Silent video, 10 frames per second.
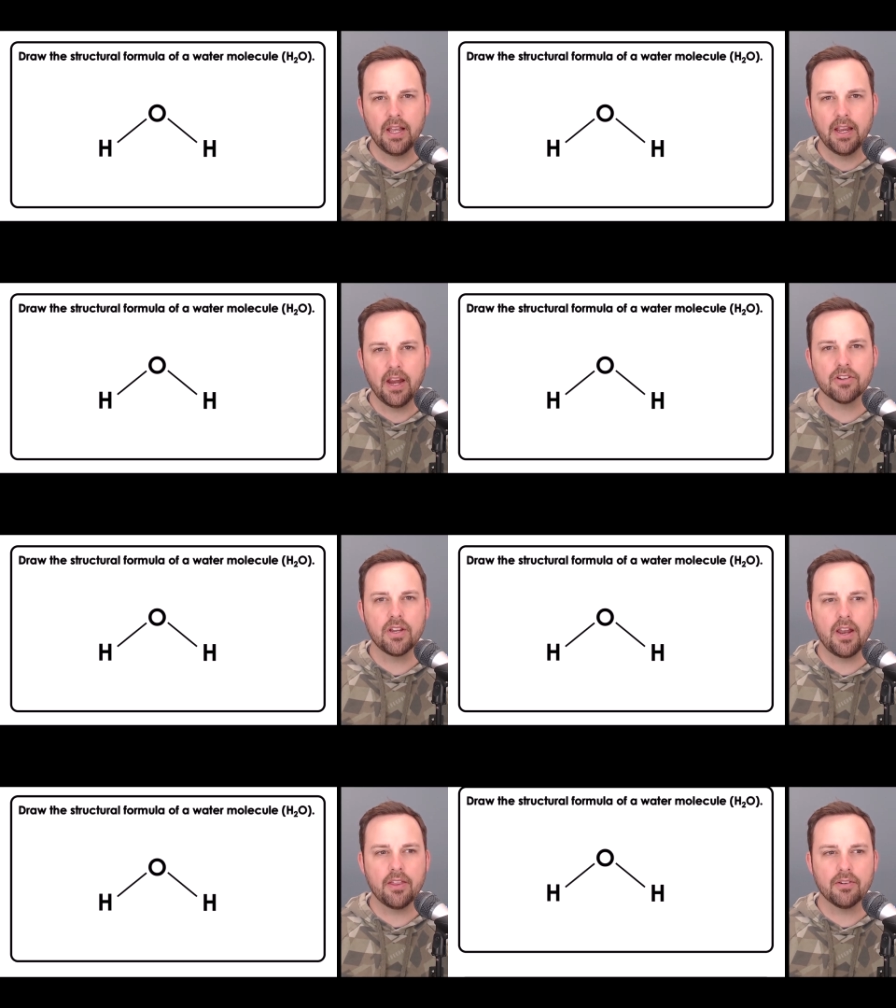Here's
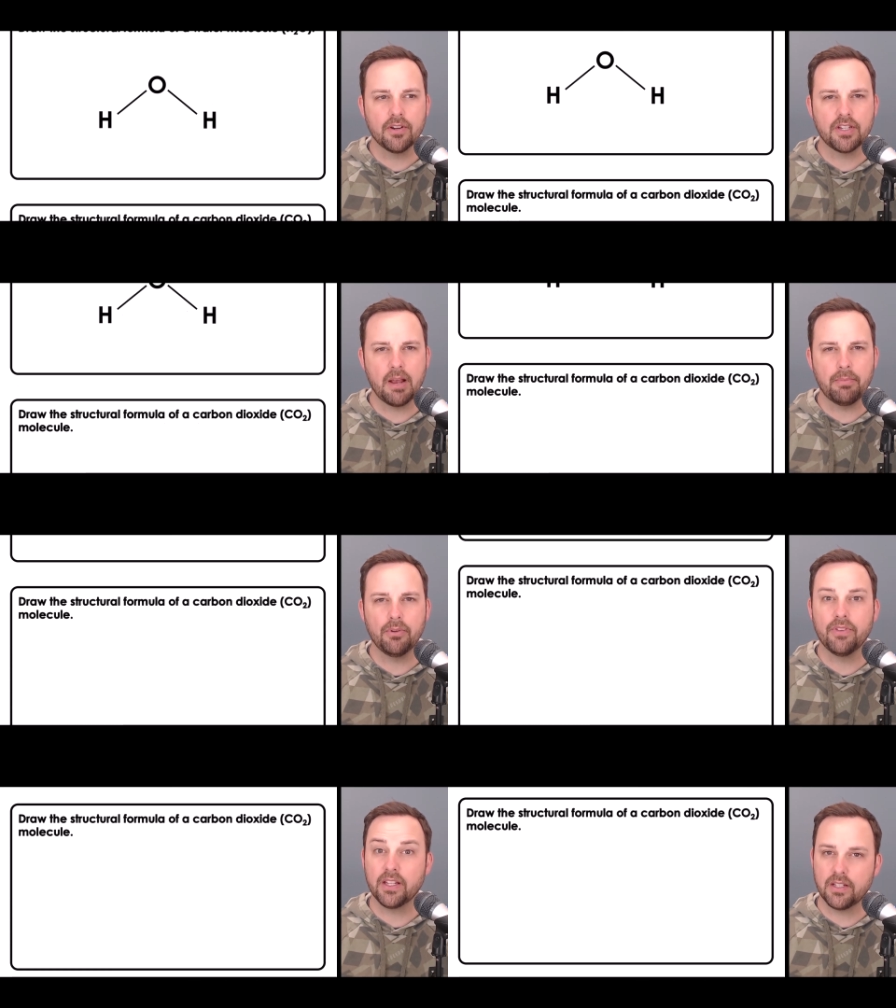another
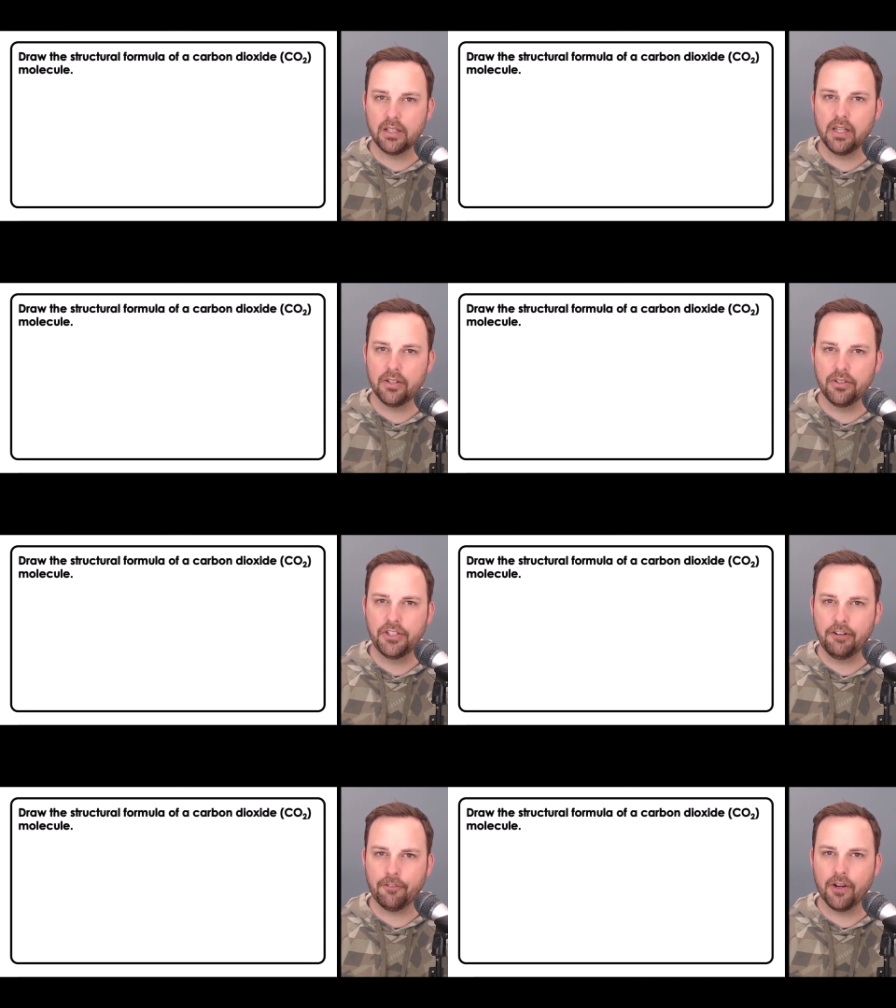example that's a little
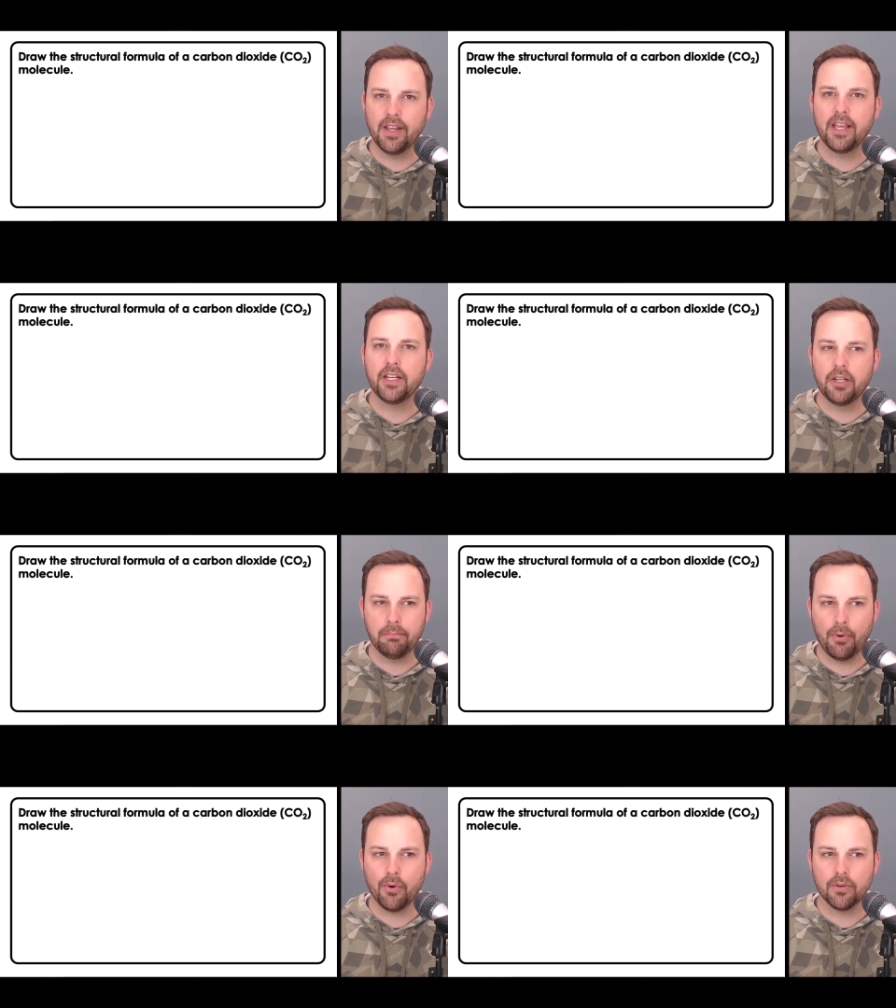different in an
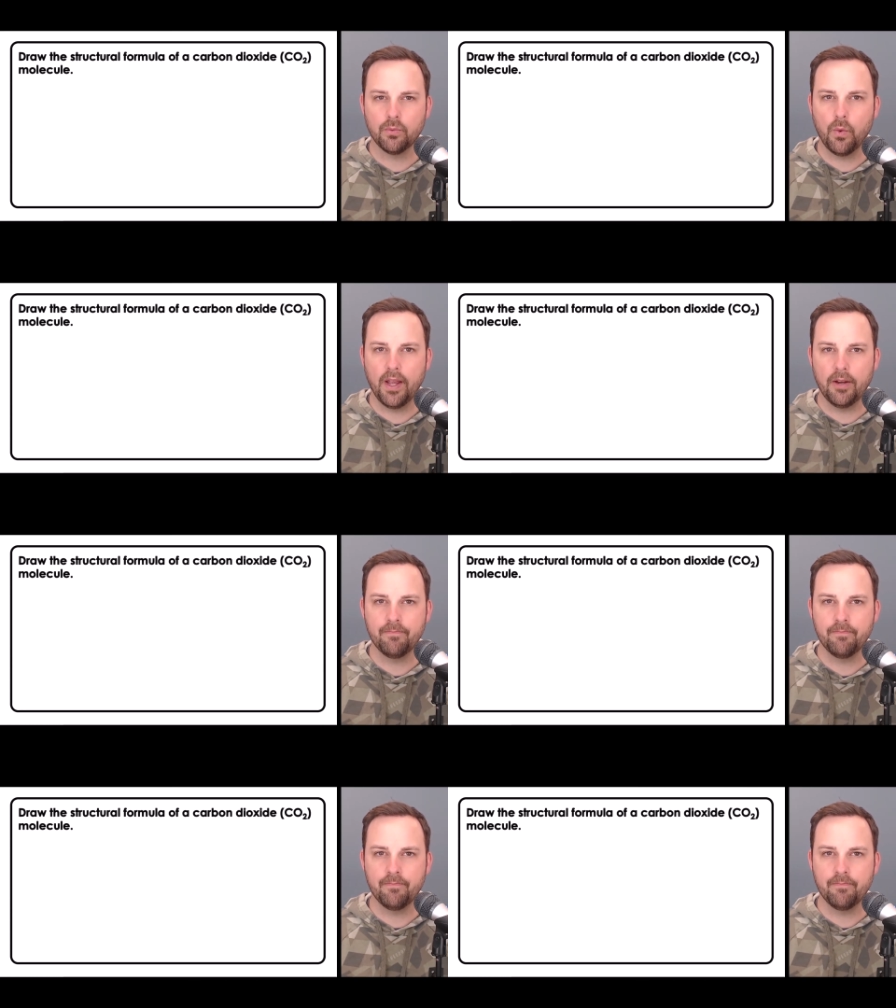important way.